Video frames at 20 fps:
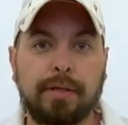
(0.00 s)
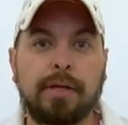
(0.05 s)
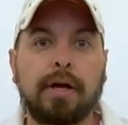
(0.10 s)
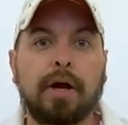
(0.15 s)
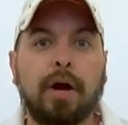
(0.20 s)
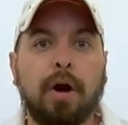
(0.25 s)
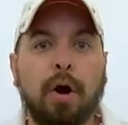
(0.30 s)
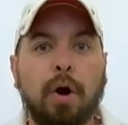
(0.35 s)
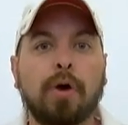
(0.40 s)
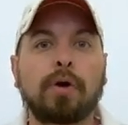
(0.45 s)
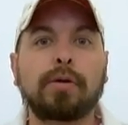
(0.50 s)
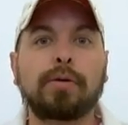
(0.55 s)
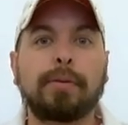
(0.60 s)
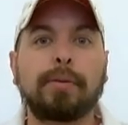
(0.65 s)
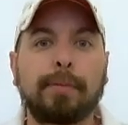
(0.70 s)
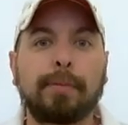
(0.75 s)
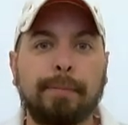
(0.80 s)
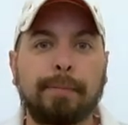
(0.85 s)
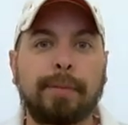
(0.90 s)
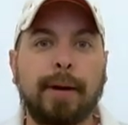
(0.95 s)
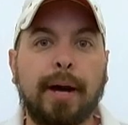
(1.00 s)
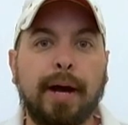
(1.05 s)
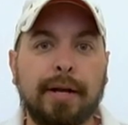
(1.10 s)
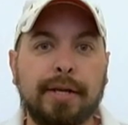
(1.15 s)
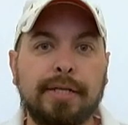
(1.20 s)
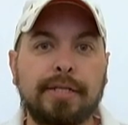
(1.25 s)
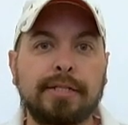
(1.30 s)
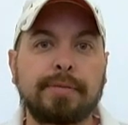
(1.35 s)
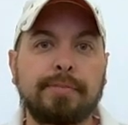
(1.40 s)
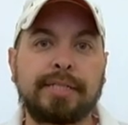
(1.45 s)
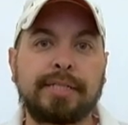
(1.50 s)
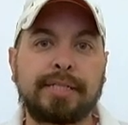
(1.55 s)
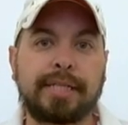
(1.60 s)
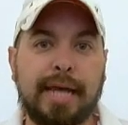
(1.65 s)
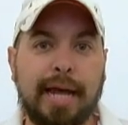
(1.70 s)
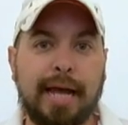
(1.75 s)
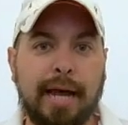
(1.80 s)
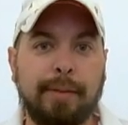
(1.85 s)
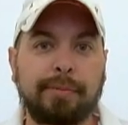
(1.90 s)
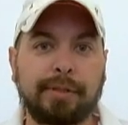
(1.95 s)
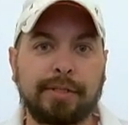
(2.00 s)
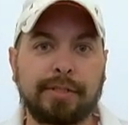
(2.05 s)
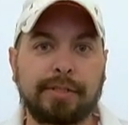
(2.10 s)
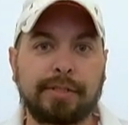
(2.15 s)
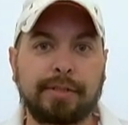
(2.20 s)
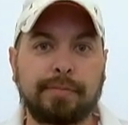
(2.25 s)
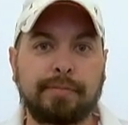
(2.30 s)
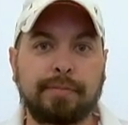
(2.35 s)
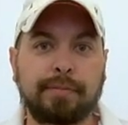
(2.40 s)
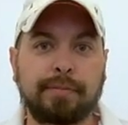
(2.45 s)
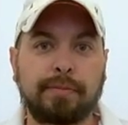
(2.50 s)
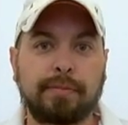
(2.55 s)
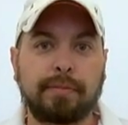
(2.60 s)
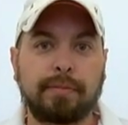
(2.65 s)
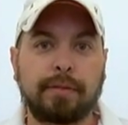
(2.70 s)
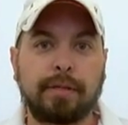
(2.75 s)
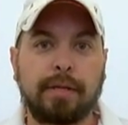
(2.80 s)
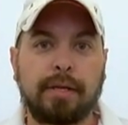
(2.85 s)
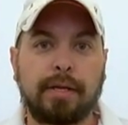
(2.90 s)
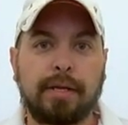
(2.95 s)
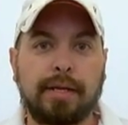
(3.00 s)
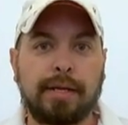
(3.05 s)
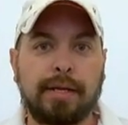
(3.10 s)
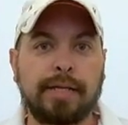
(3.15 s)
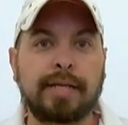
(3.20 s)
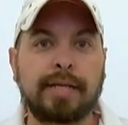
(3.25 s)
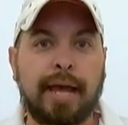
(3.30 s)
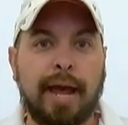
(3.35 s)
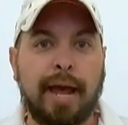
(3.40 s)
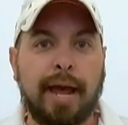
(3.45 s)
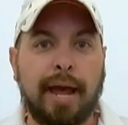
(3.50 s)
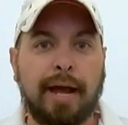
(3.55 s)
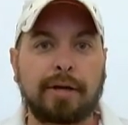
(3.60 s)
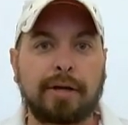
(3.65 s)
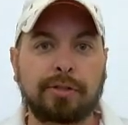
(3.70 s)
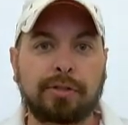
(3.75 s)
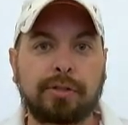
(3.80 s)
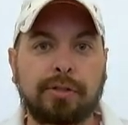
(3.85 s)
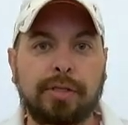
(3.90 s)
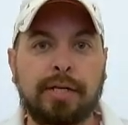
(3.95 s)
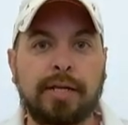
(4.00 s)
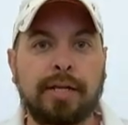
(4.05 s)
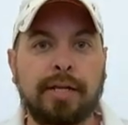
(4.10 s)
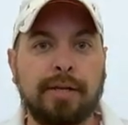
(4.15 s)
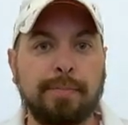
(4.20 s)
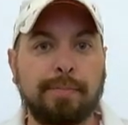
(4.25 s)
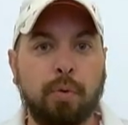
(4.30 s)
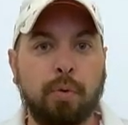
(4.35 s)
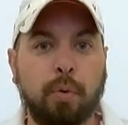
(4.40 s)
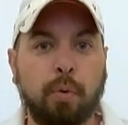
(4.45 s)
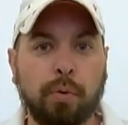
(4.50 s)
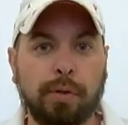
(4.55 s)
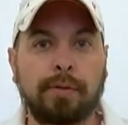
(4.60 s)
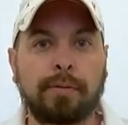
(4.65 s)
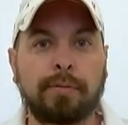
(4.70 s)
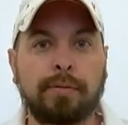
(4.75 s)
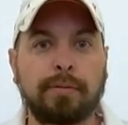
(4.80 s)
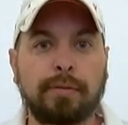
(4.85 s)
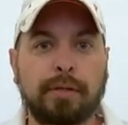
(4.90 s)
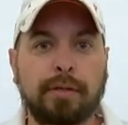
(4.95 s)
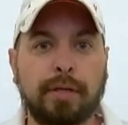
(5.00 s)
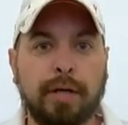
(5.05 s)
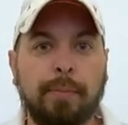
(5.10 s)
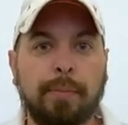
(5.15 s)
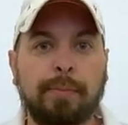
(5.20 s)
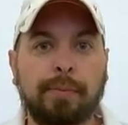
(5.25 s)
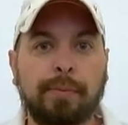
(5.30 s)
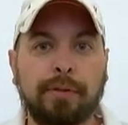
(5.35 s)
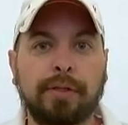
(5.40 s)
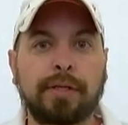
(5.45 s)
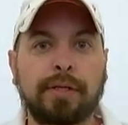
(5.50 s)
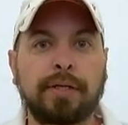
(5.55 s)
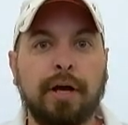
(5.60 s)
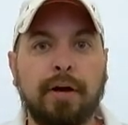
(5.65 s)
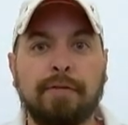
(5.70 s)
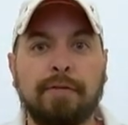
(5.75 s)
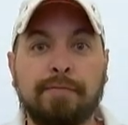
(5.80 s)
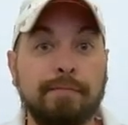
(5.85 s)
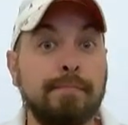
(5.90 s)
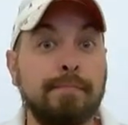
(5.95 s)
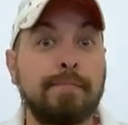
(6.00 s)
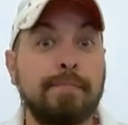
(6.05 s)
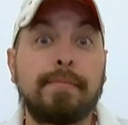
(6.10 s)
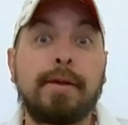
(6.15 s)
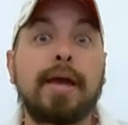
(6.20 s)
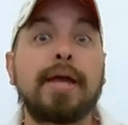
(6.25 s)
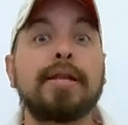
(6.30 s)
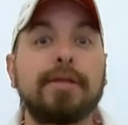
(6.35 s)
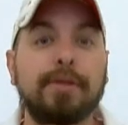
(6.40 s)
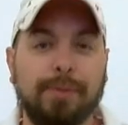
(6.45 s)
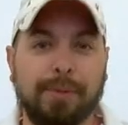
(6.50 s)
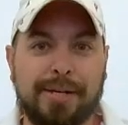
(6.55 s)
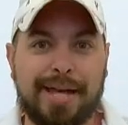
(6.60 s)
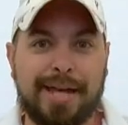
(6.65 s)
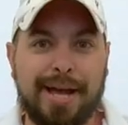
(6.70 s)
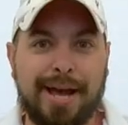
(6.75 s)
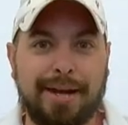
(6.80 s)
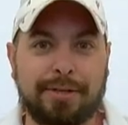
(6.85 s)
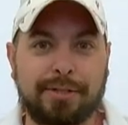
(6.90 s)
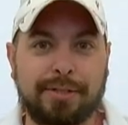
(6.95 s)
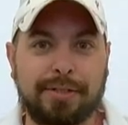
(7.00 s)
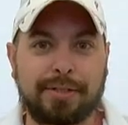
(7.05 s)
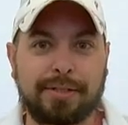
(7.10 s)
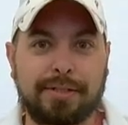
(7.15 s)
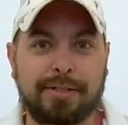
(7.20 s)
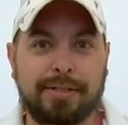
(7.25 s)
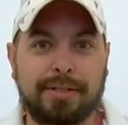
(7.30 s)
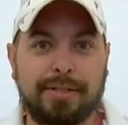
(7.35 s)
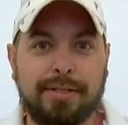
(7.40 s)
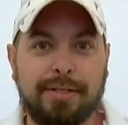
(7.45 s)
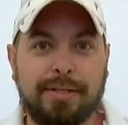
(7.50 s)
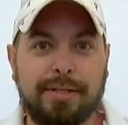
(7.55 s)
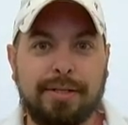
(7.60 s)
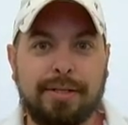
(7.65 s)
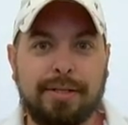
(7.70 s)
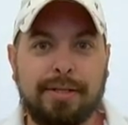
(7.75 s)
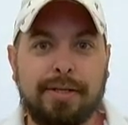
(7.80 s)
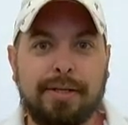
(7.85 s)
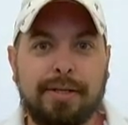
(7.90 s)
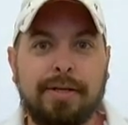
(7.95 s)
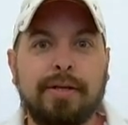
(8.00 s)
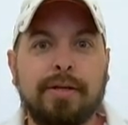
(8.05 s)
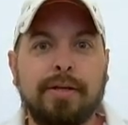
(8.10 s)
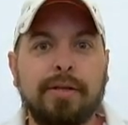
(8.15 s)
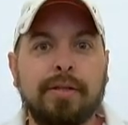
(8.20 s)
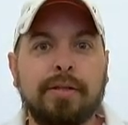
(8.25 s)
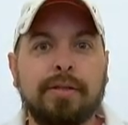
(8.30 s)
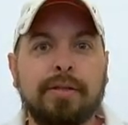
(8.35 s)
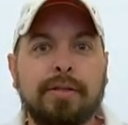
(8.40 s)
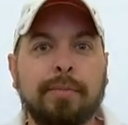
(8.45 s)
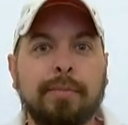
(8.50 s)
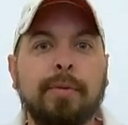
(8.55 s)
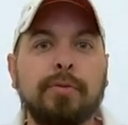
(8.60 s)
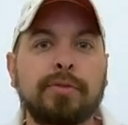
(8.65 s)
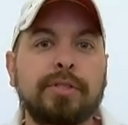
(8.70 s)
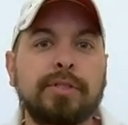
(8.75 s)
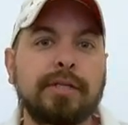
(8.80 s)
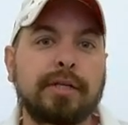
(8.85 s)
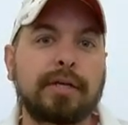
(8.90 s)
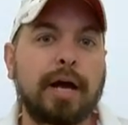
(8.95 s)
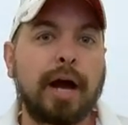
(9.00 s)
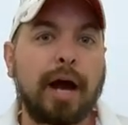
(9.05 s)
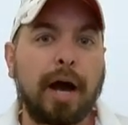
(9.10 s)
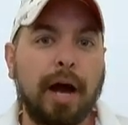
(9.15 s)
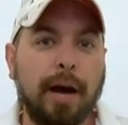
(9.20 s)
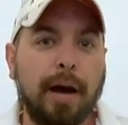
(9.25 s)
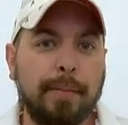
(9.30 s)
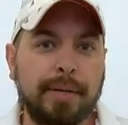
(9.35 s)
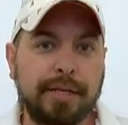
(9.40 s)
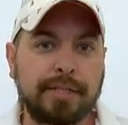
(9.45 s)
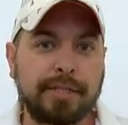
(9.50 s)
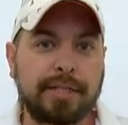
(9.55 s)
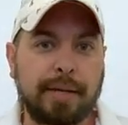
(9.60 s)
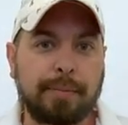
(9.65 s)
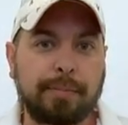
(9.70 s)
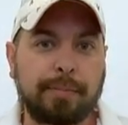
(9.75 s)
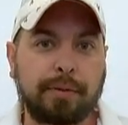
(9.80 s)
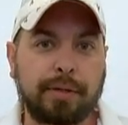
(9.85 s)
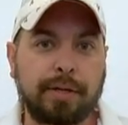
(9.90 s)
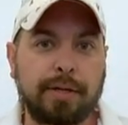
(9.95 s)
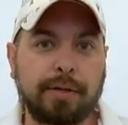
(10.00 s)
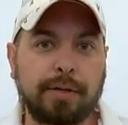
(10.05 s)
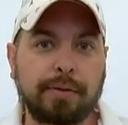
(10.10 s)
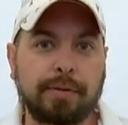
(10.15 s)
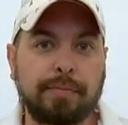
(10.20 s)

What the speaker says: Our body's metabolism is actually an important coupling of many reactions. The most common example here